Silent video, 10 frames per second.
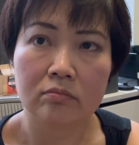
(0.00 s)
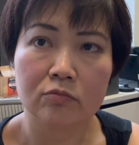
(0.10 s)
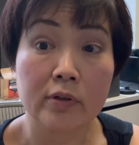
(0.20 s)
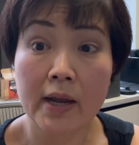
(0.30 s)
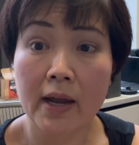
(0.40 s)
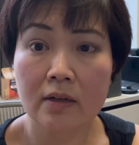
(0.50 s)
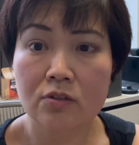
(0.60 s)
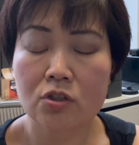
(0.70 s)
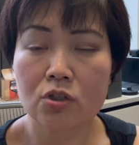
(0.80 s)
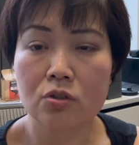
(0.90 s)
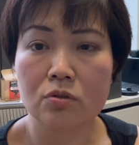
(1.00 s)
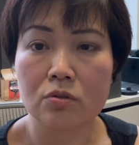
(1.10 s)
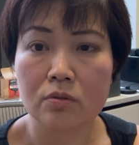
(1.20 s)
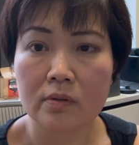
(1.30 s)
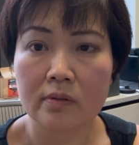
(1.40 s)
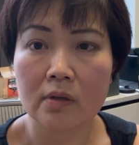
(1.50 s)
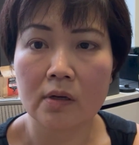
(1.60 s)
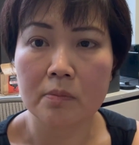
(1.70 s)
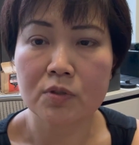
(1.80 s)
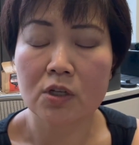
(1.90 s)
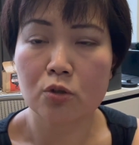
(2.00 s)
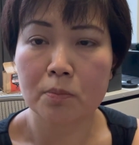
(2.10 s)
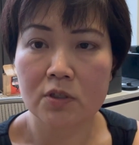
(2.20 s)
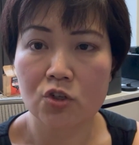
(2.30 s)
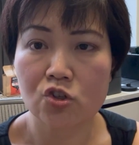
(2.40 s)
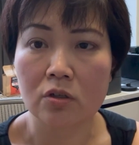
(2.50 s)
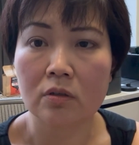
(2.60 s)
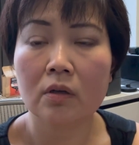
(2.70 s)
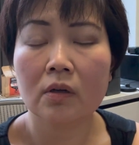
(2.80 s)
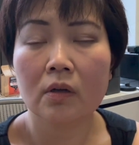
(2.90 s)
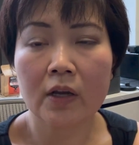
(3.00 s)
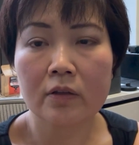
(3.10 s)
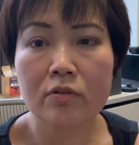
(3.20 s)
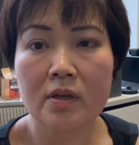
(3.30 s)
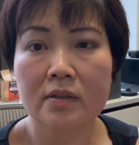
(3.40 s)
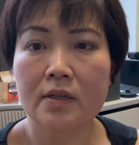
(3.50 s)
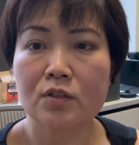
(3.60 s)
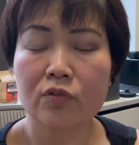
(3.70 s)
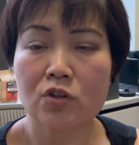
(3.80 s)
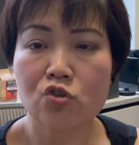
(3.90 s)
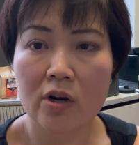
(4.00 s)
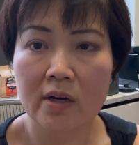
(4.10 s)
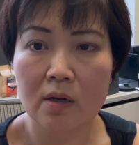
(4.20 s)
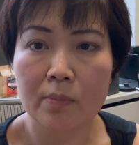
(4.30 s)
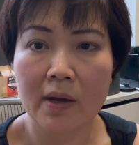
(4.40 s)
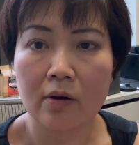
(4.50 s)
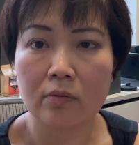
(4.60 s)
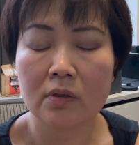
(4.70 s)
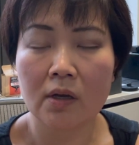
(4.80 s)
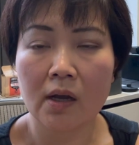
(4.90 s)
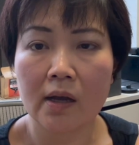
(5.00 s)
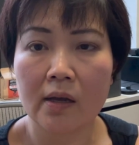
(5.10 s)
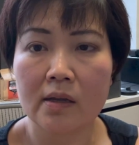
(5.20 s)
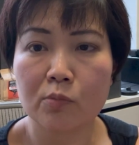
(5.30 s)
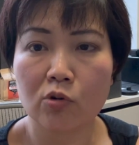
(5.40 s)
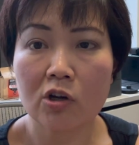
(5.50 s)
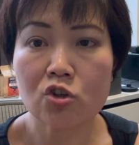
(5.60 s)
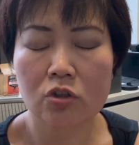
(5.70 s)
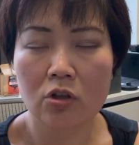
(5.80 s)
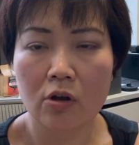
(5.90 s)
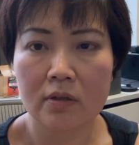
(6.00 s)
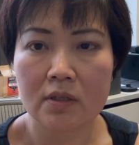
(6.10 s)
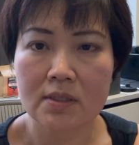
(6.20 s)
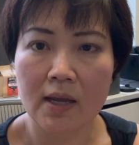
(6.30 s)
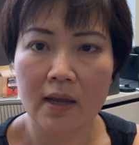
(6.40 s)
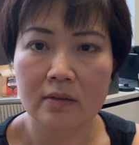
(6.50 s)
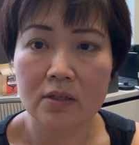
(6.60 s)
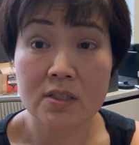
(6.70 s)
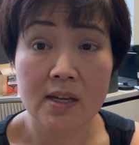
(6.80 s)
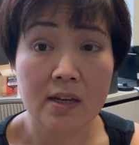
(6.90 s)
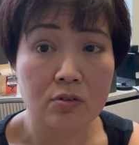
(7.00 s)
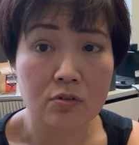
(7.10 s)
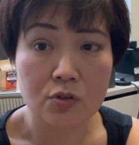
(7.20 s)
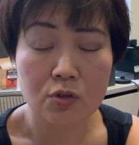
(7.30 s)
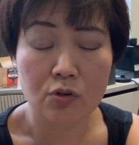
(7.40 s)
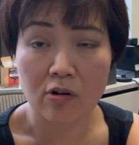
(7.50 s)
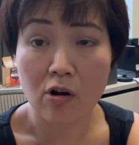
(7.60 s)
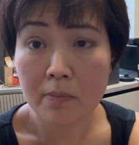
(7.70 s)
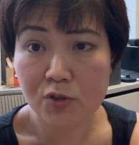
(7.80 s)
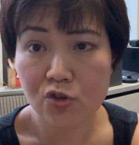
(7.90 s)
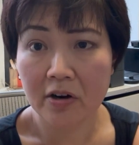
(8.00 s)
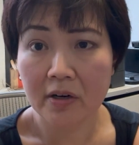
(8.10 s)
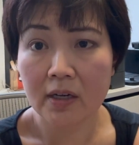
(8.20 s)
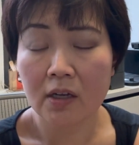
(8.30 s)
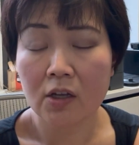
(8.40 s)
react to such a petition. The other thing that's frustrating about immigration law is that the standards are so arbitrary.